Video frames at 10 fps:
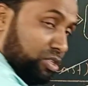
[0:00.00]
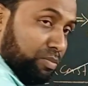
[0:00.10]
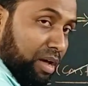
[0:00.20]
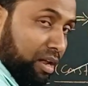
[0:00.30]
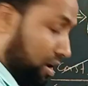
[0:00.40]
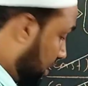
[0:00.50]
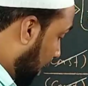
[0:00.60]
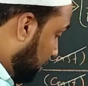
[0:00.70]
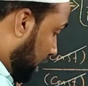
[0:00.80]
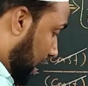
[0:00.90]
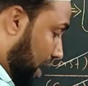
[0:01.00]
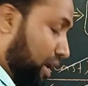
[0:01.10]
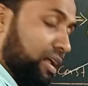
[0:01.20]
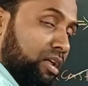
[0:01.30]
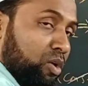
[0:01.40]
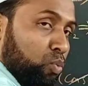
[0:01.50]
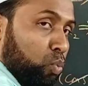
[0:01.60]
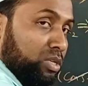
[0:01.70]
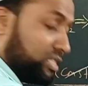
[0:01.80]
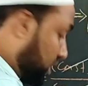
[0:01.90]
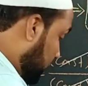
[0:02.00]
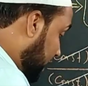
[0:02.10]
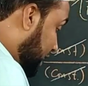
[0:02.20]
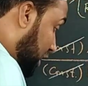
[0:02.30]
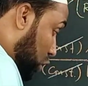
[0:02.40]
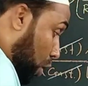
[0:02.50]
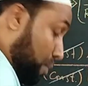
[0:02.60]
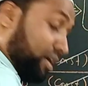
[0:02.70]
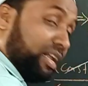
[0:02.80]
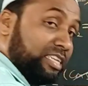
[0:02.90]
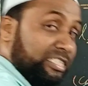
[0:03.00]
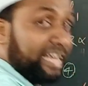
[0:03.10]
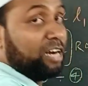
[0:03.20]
small capital R, which is in the denominator, is